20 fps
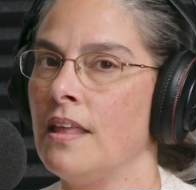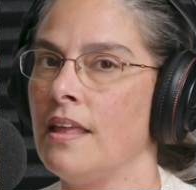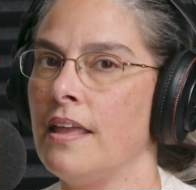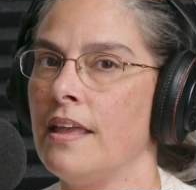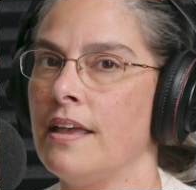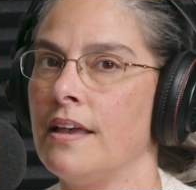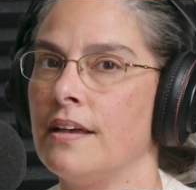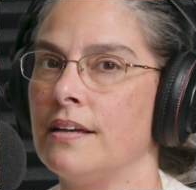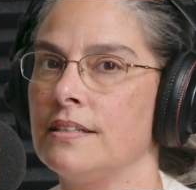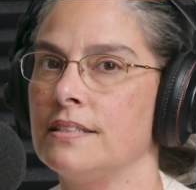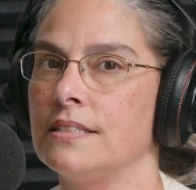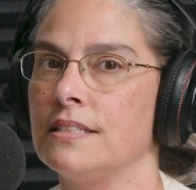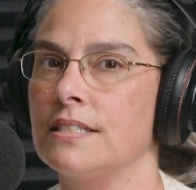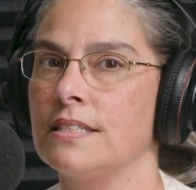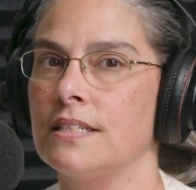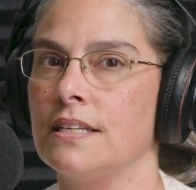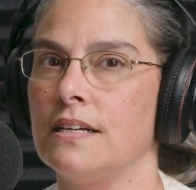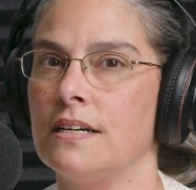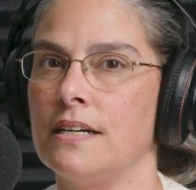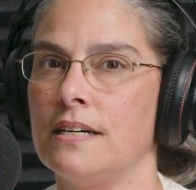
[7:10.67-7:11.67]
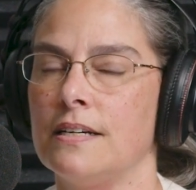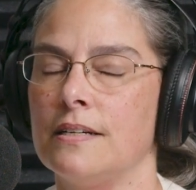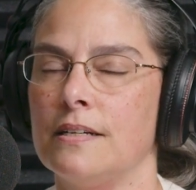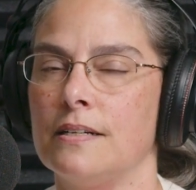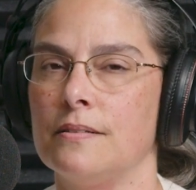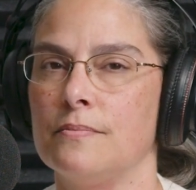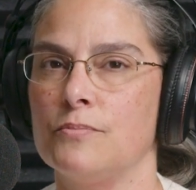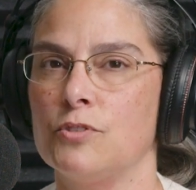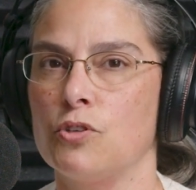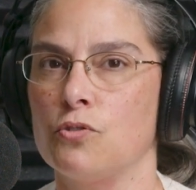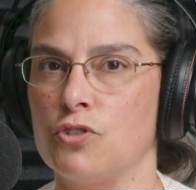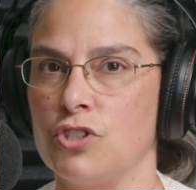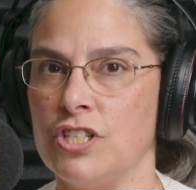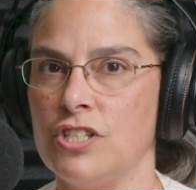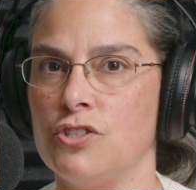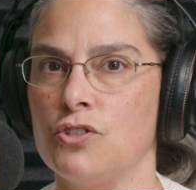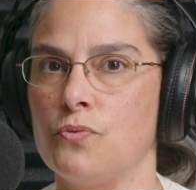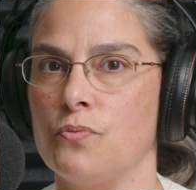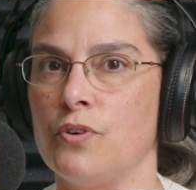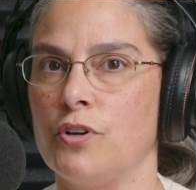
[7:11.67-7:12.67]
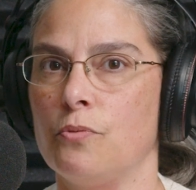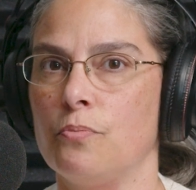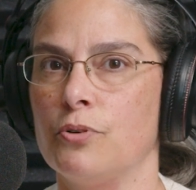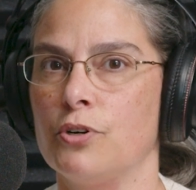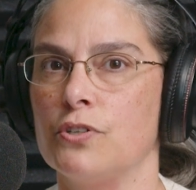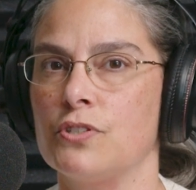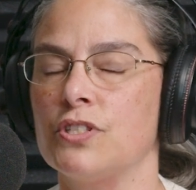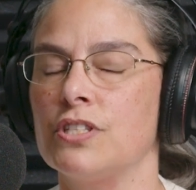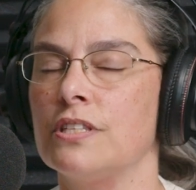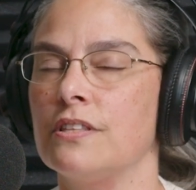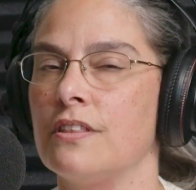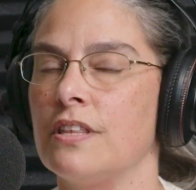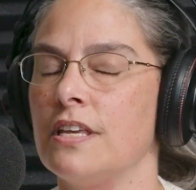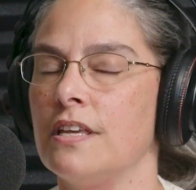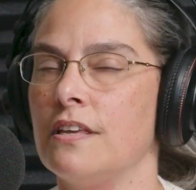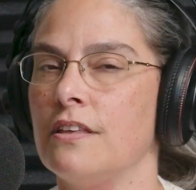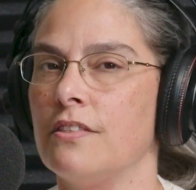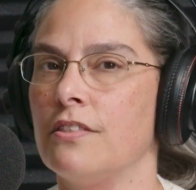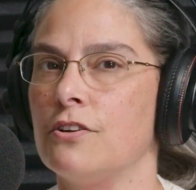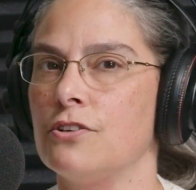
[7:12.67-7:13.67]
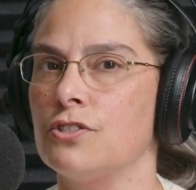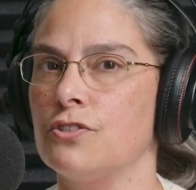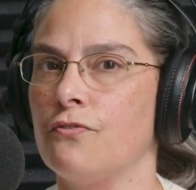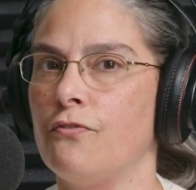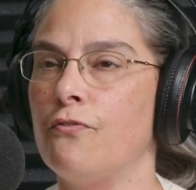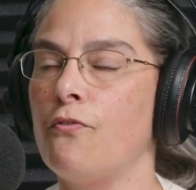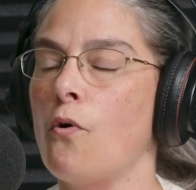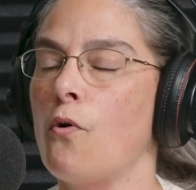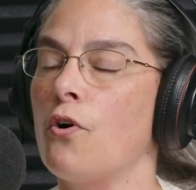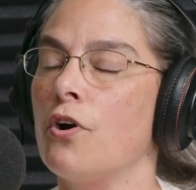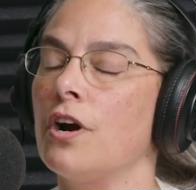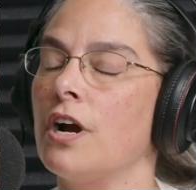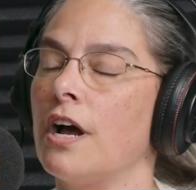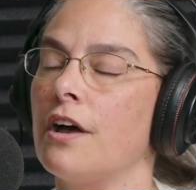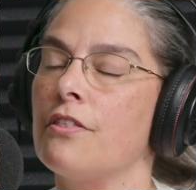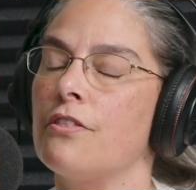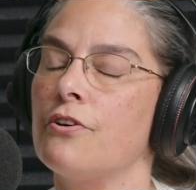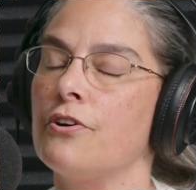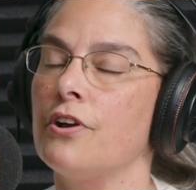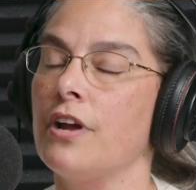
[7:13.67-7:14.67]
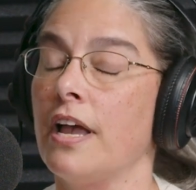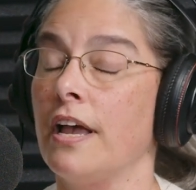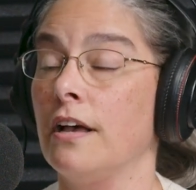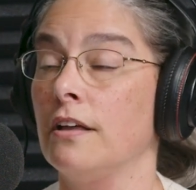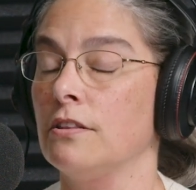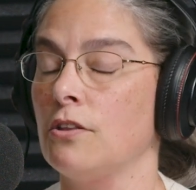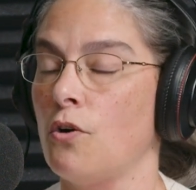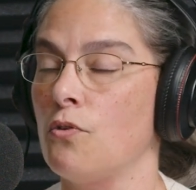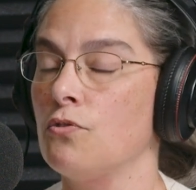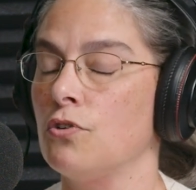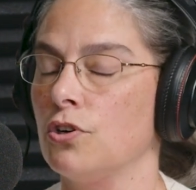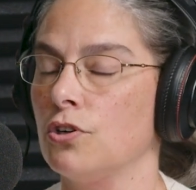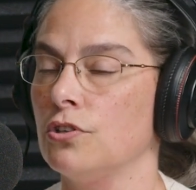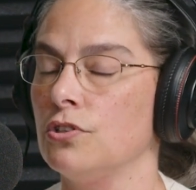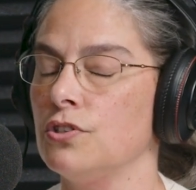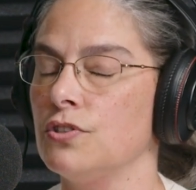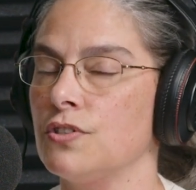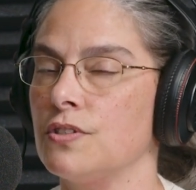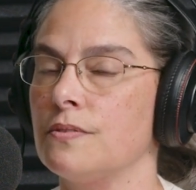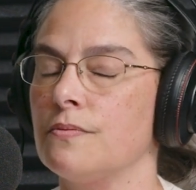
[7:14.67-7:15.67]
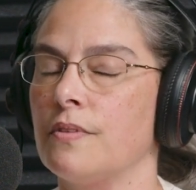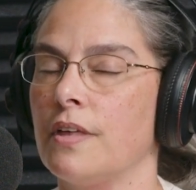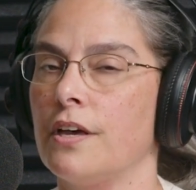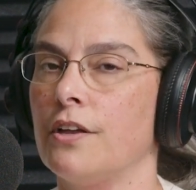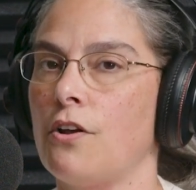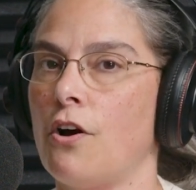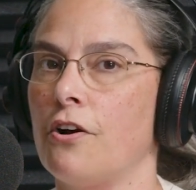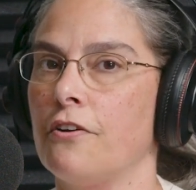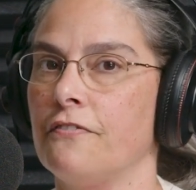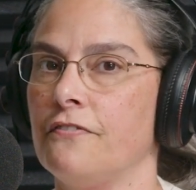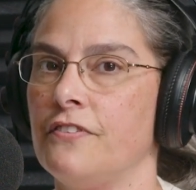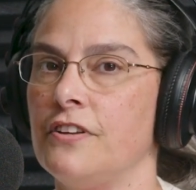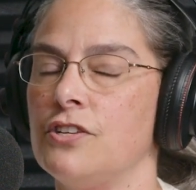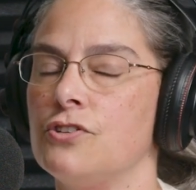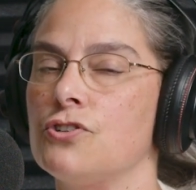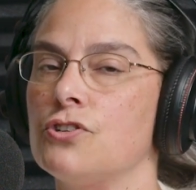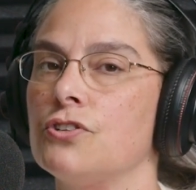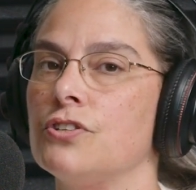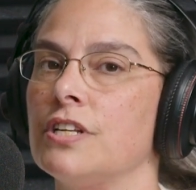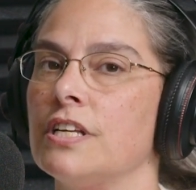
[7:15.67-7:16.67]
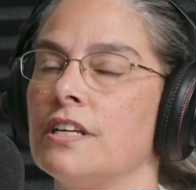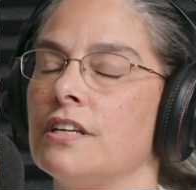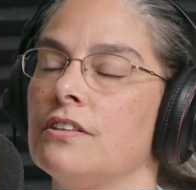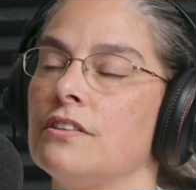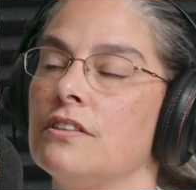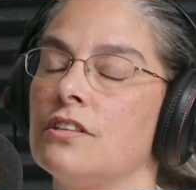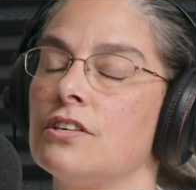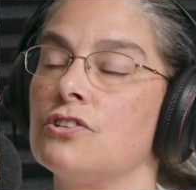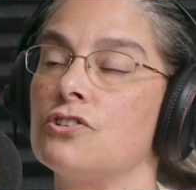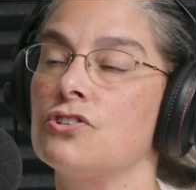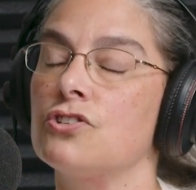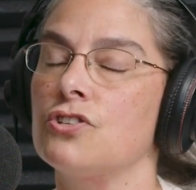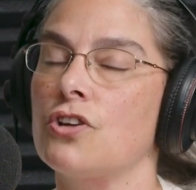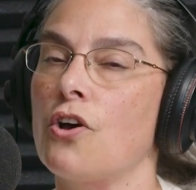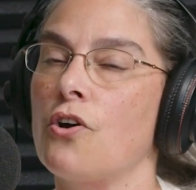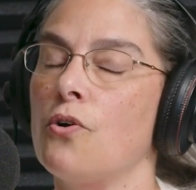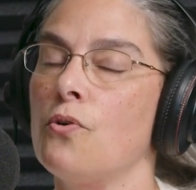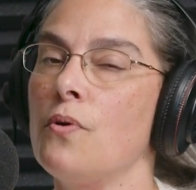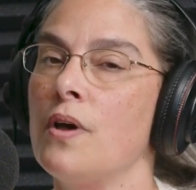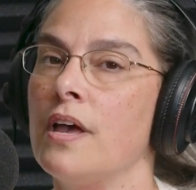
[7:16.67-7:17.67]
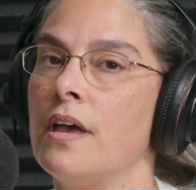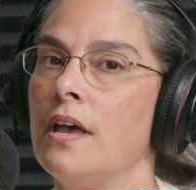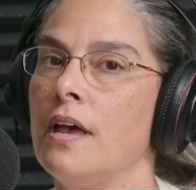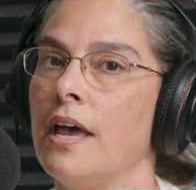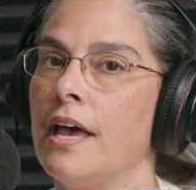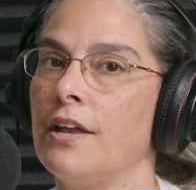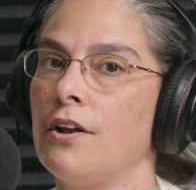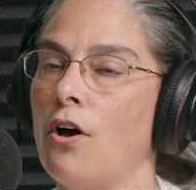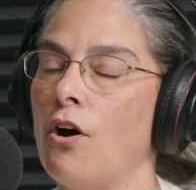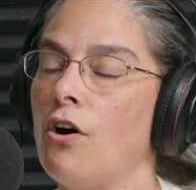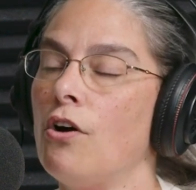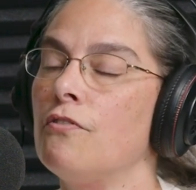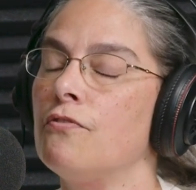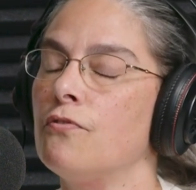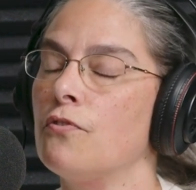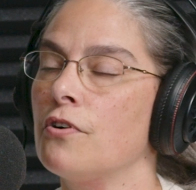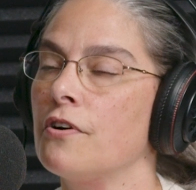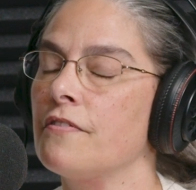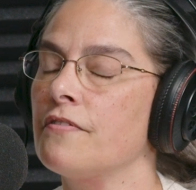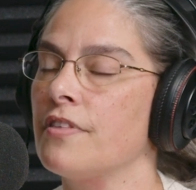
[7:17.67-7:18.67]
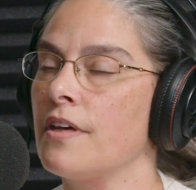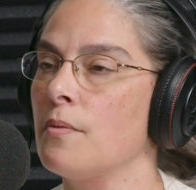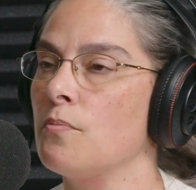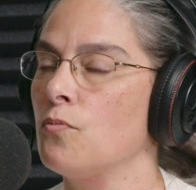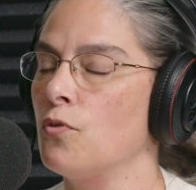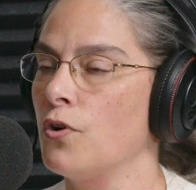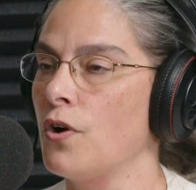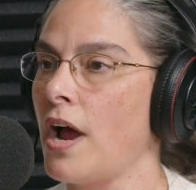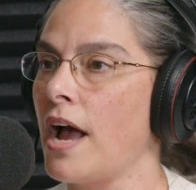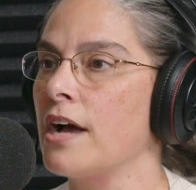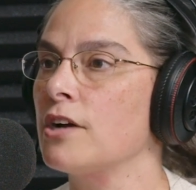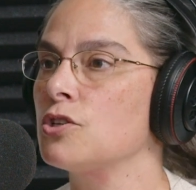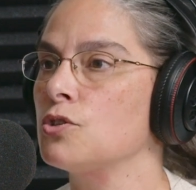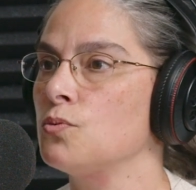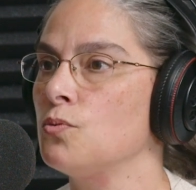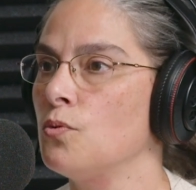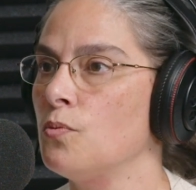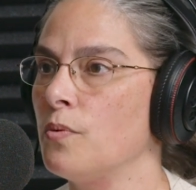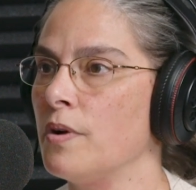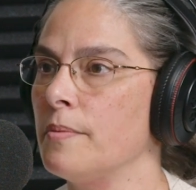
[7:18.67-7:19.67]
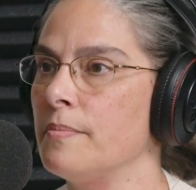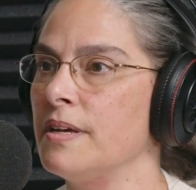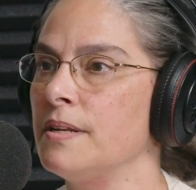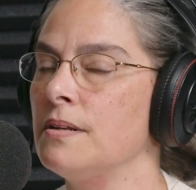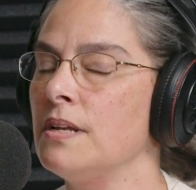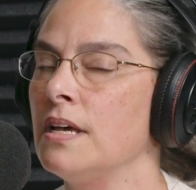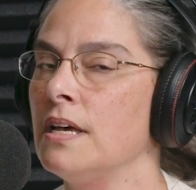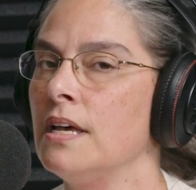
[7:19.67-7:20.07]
And so she's a real person. There's 4 other Hello Girls that are featured in this show, and all 4 of them were actual women.